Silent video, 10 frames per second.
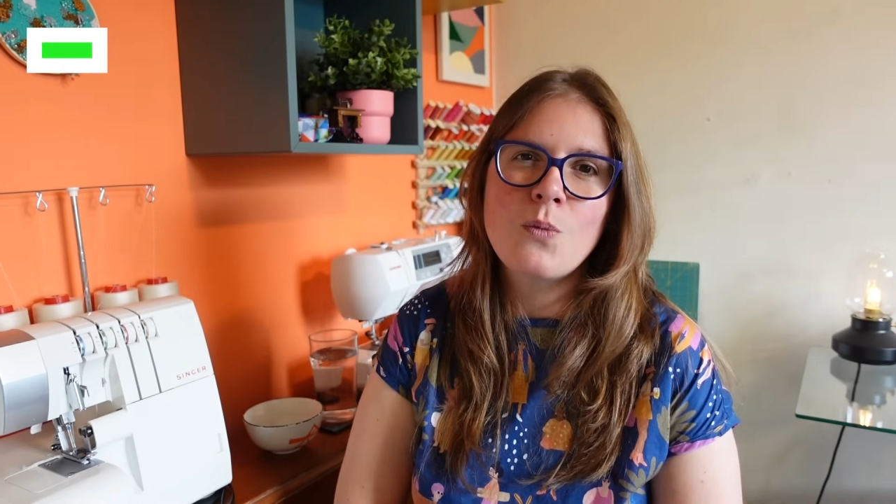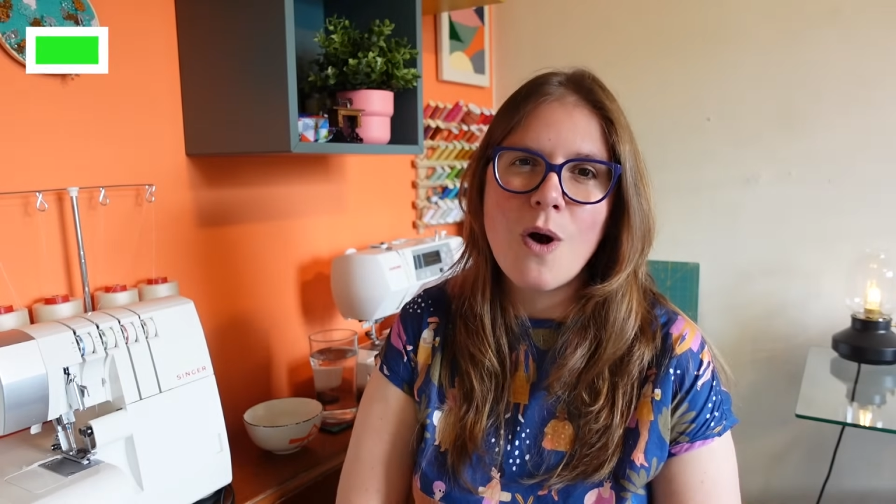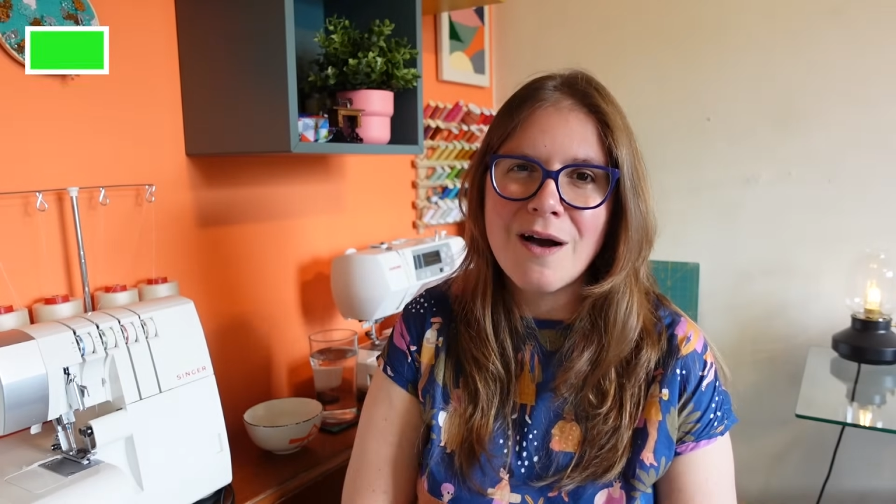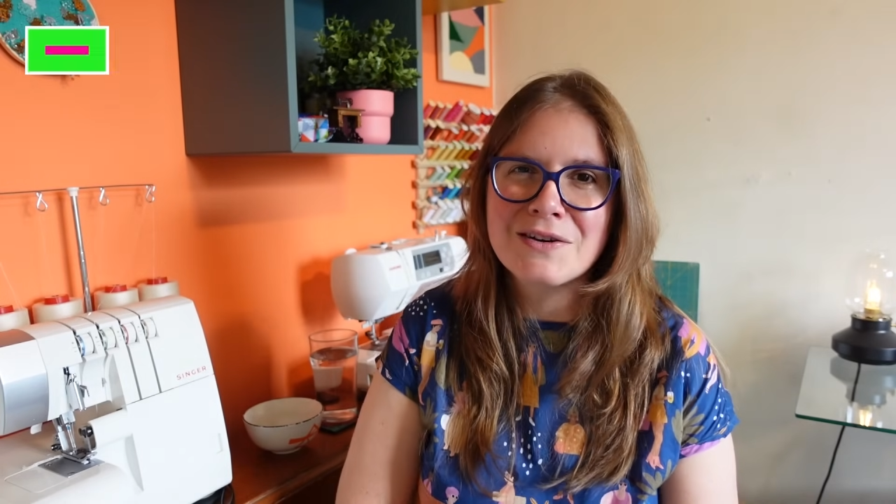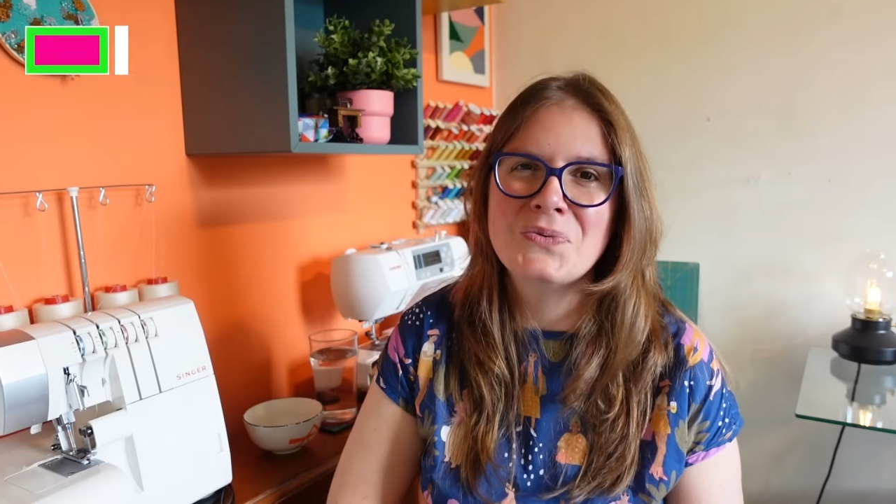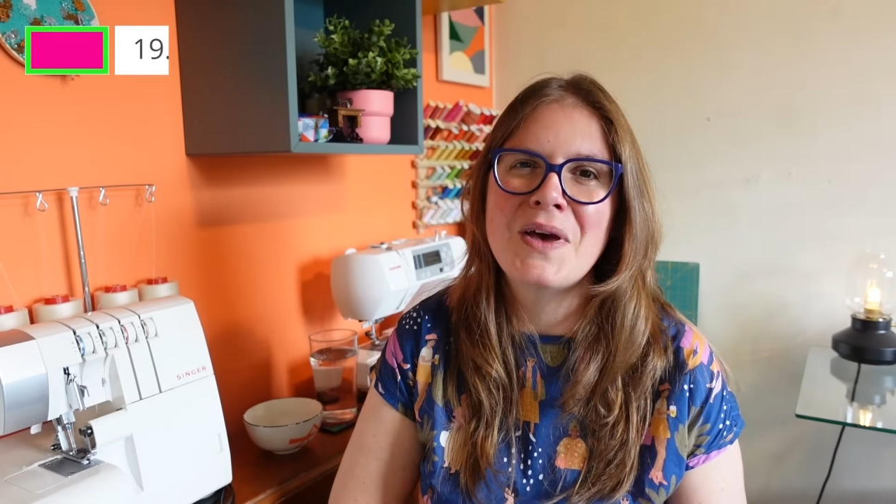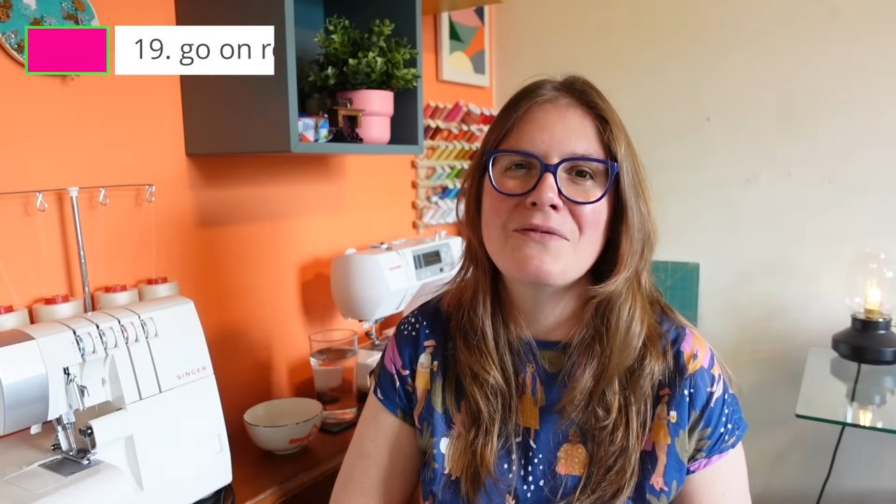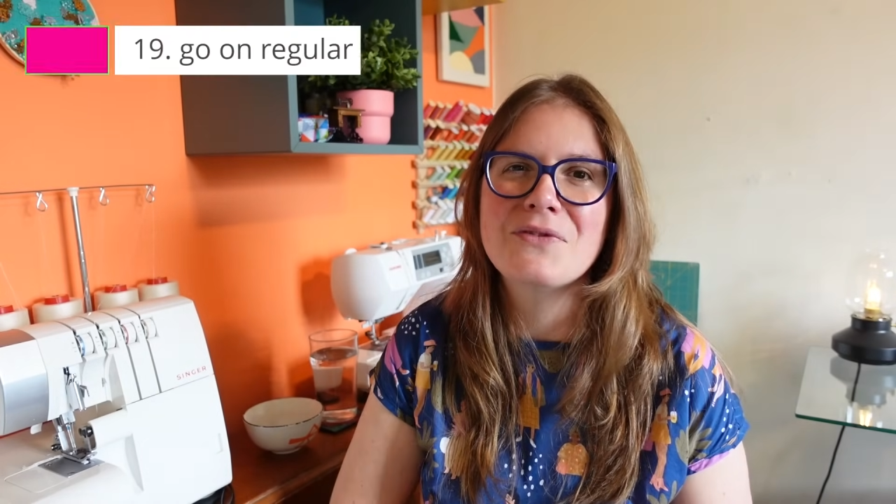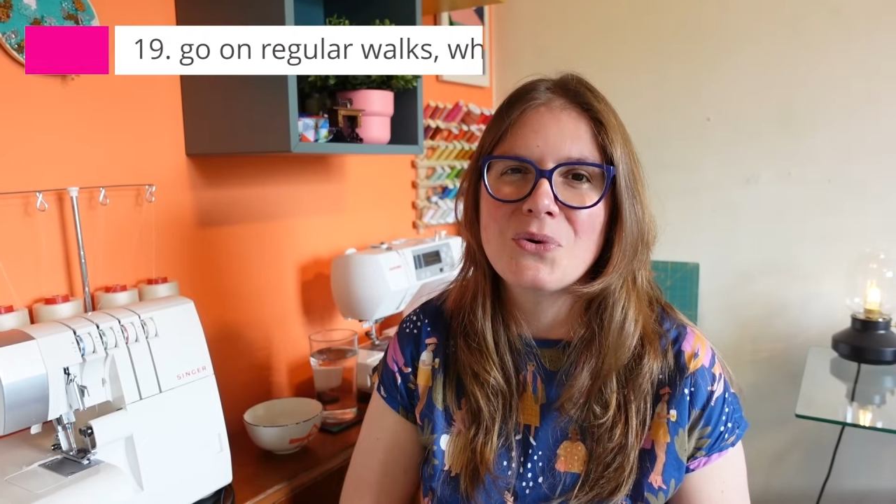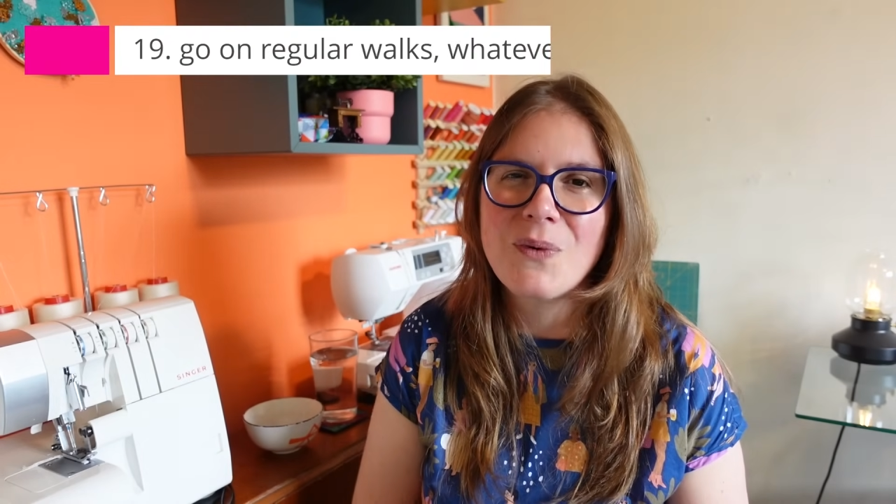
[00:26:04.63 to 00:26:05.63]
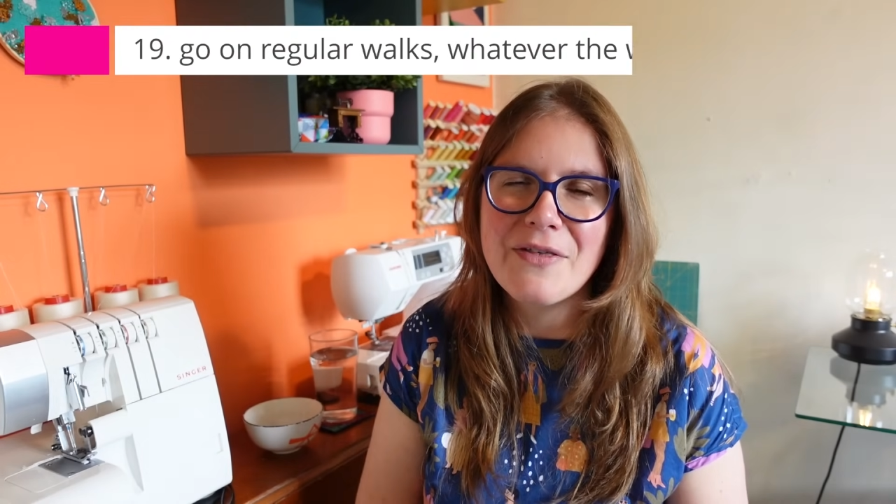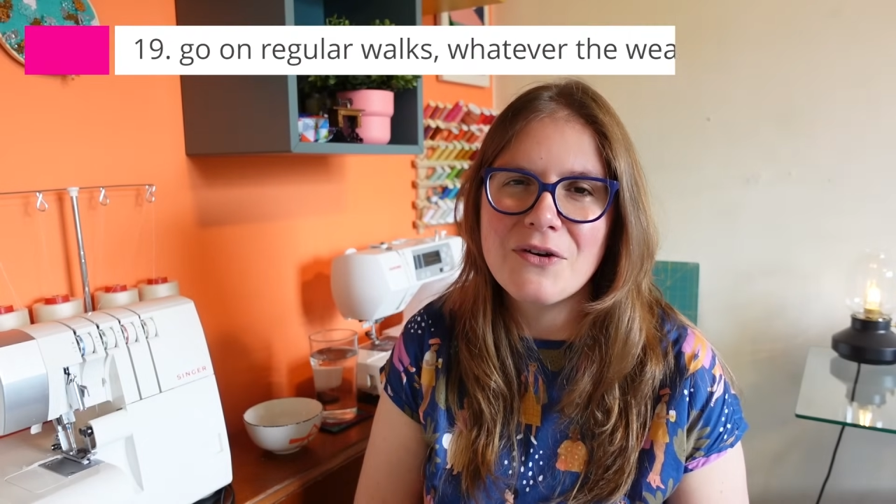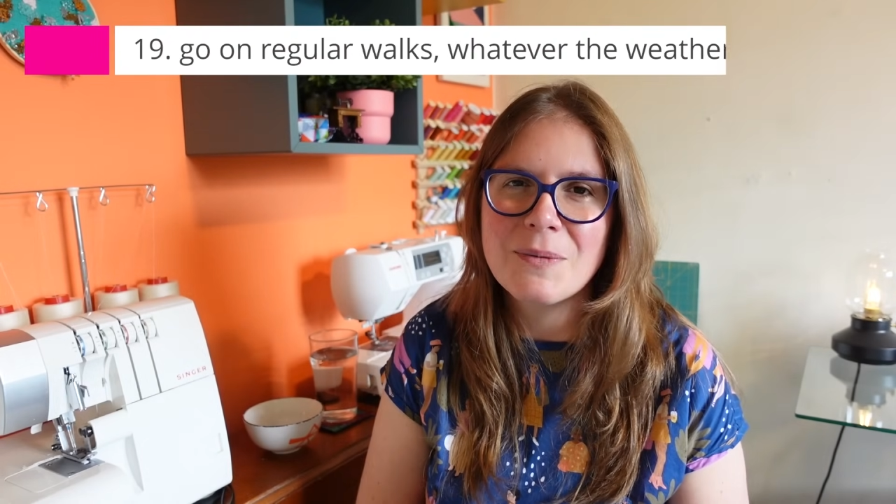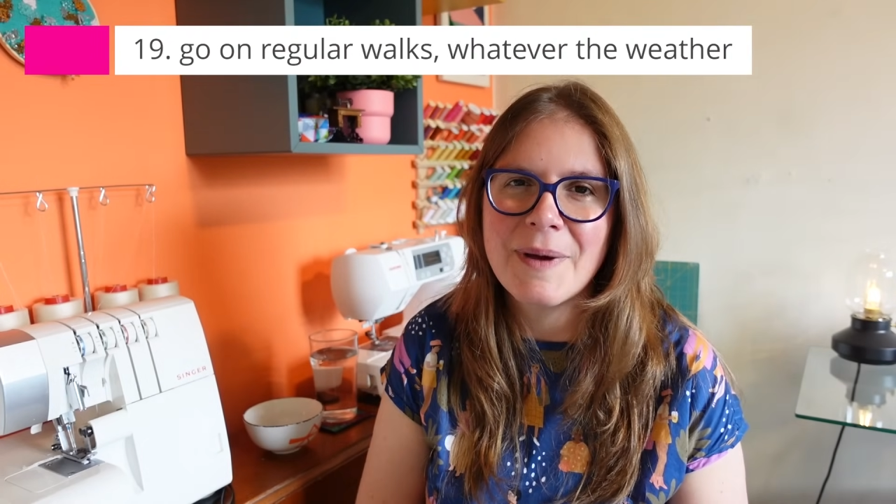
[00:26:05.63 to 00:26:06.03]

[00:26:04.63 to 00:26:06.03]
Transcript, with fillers: walks, whatever the weather.